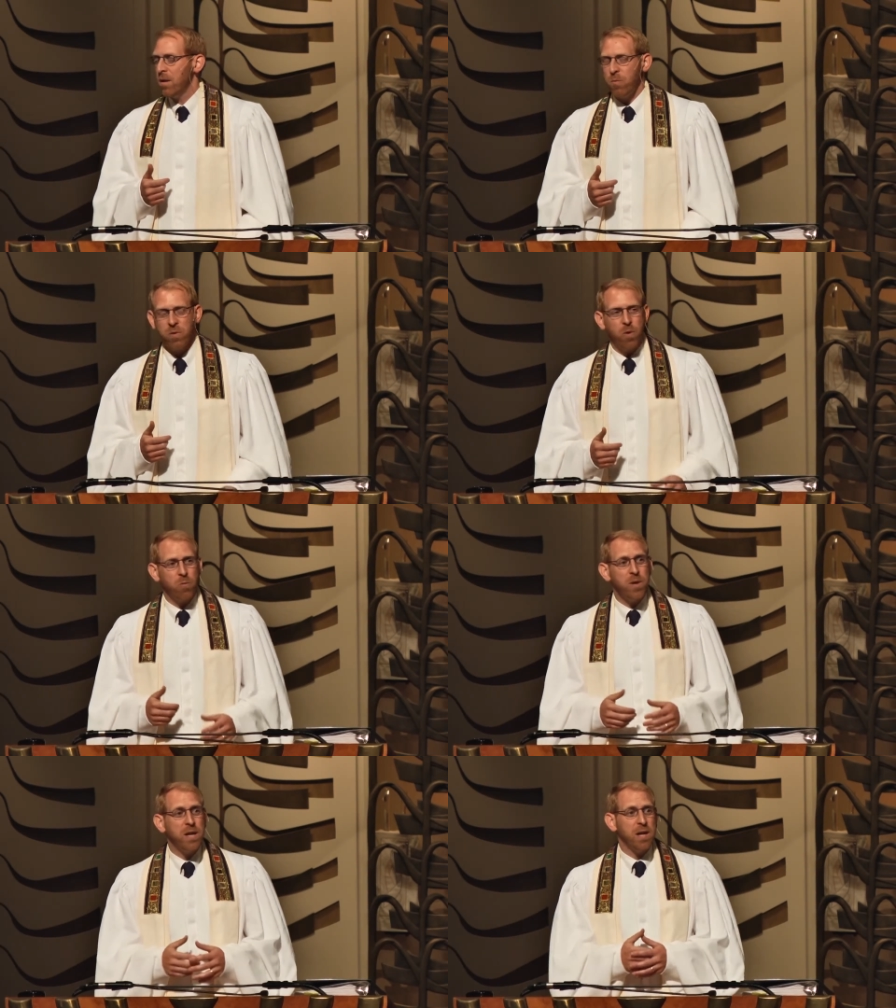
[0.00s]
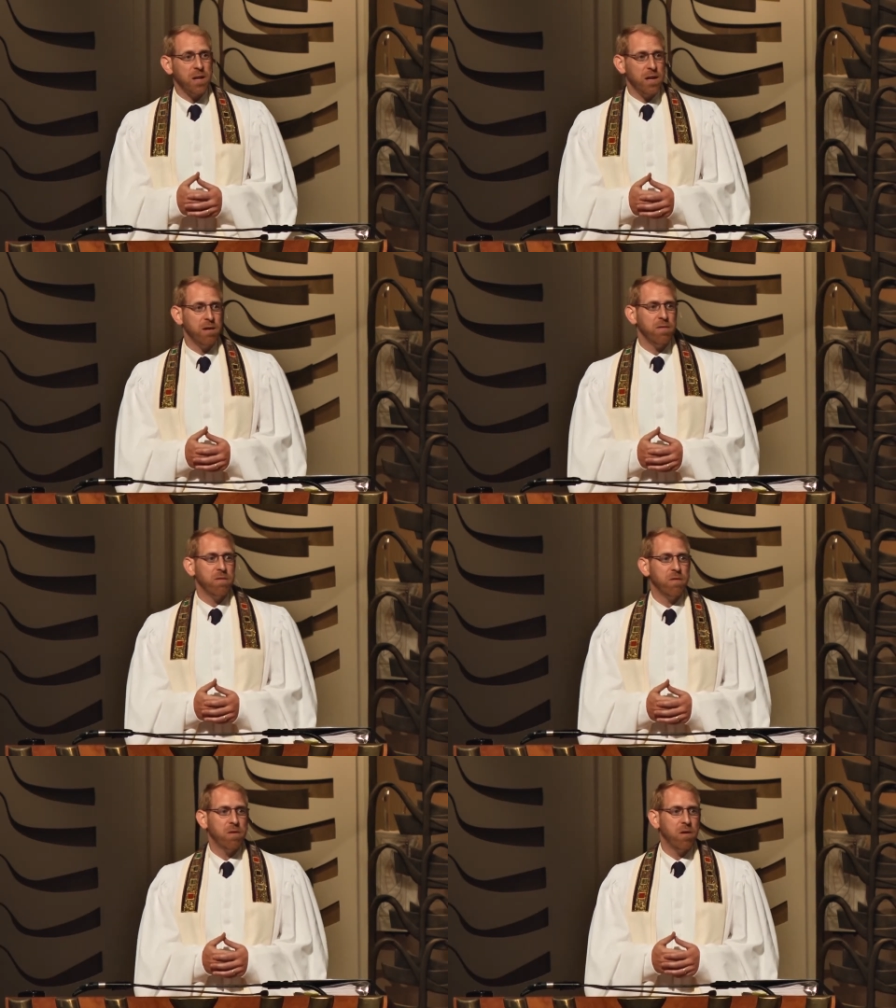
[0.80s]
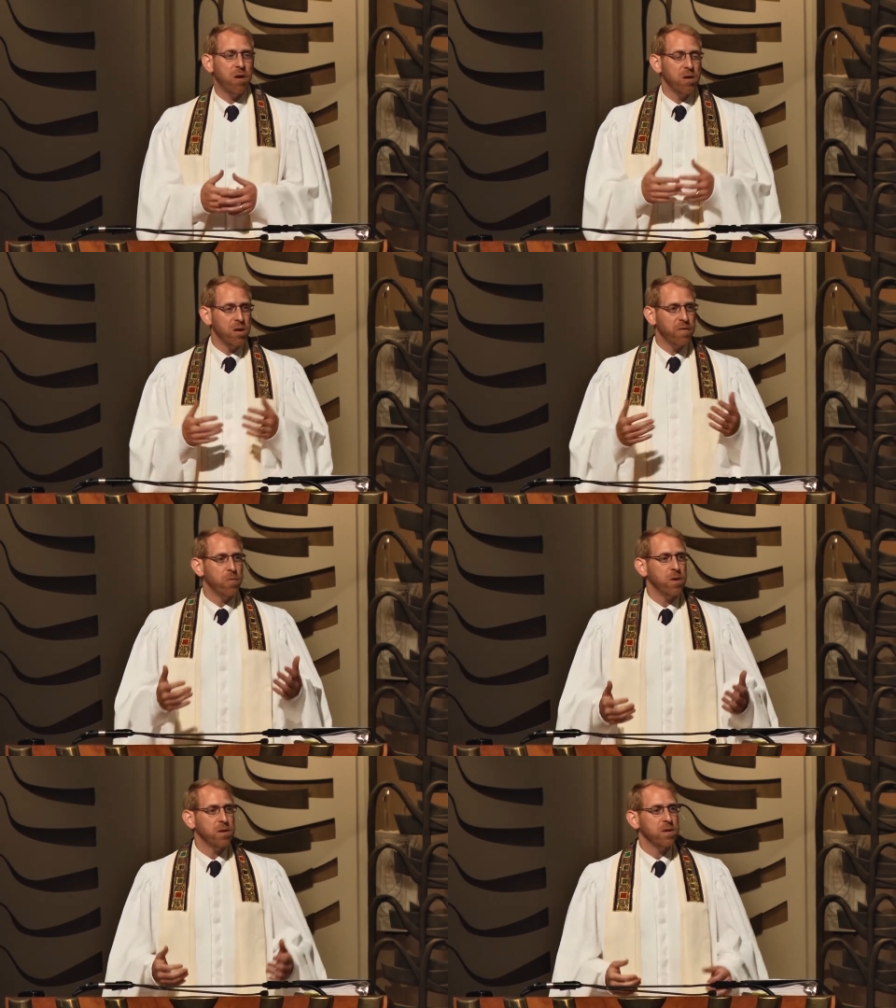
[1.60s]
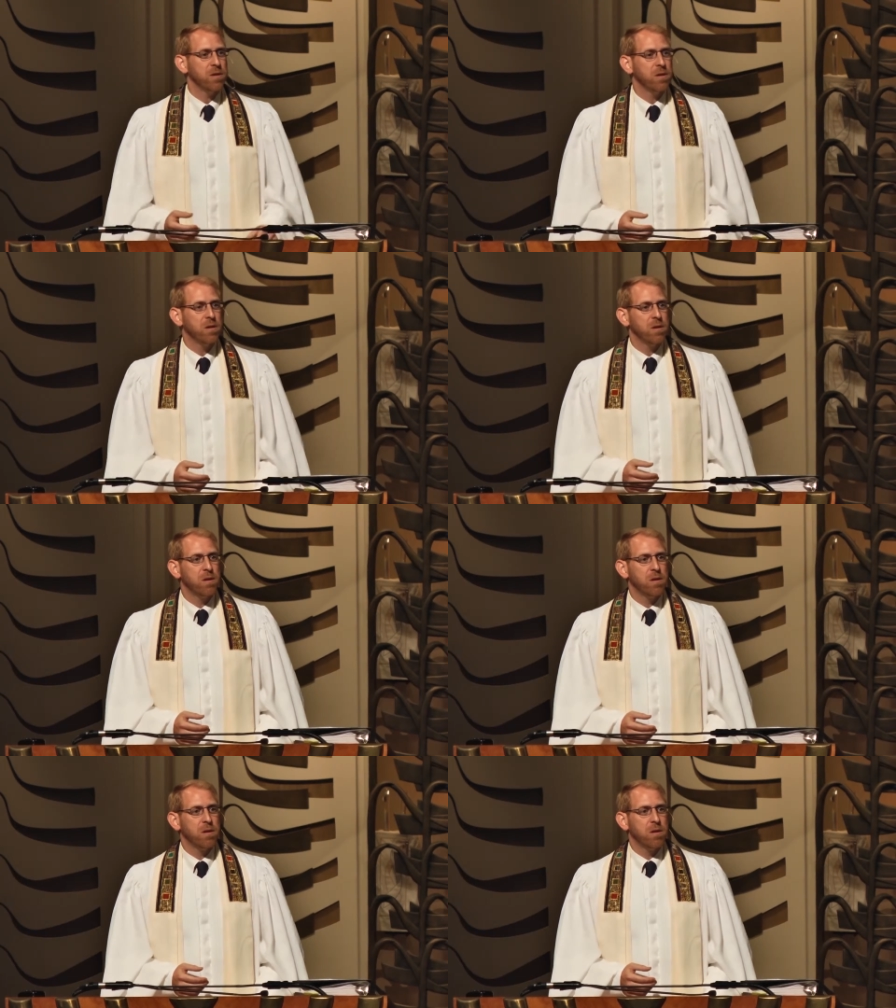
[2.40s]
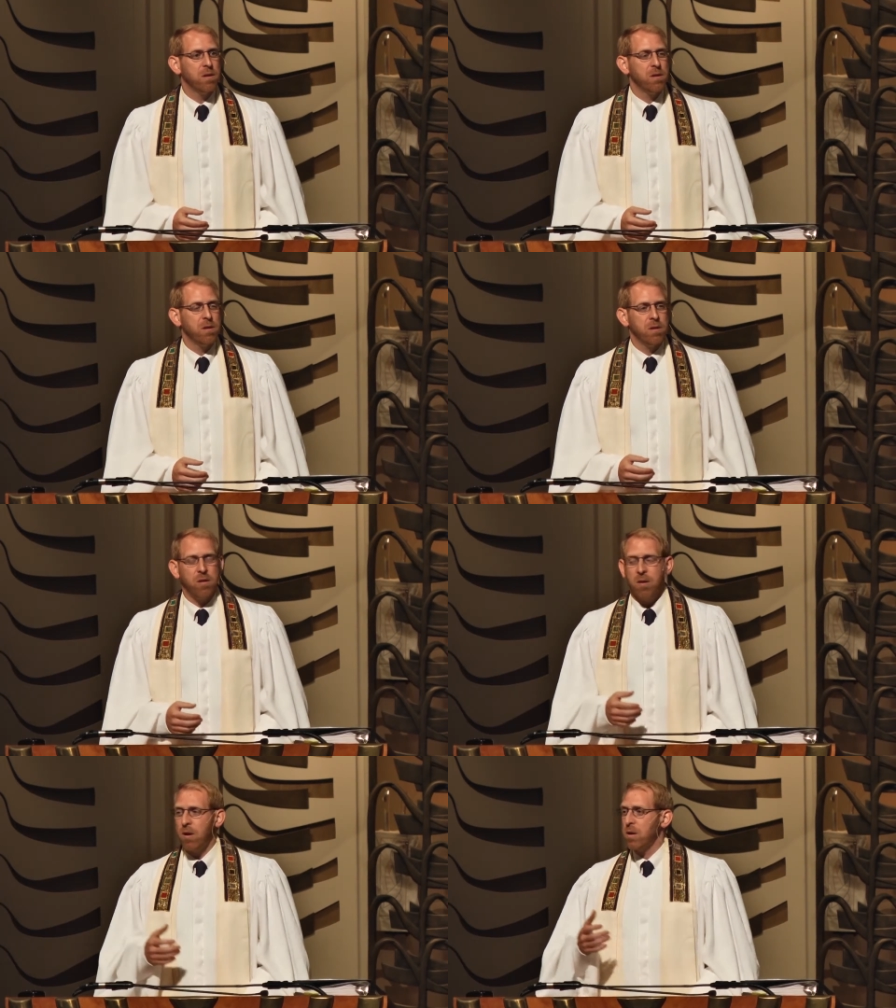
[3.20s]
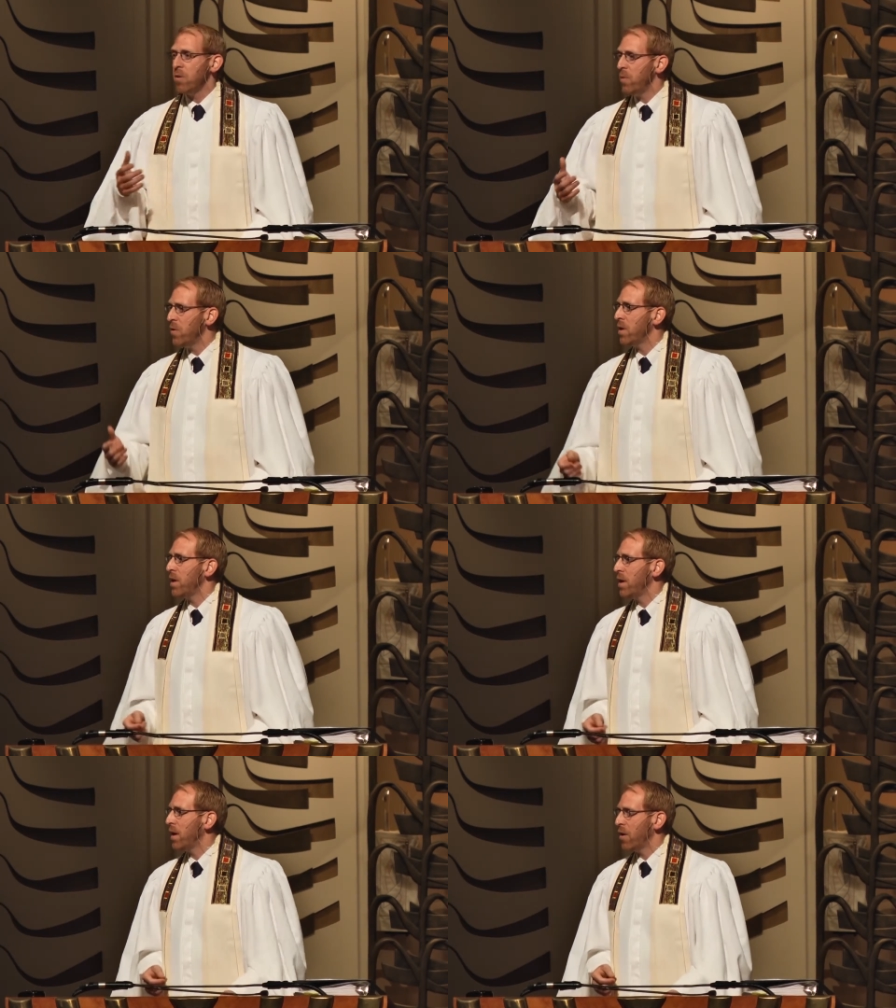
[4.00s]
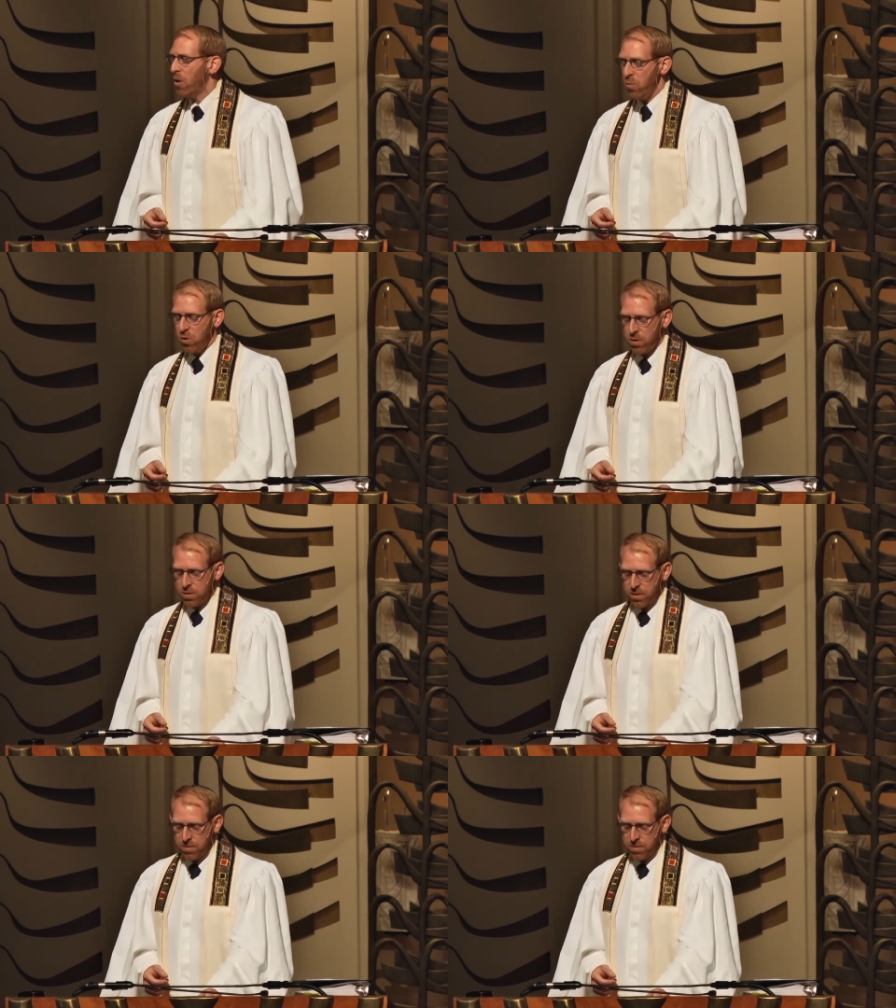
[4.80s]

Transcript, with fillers: and with what we can give our loved ones, our community, and our world.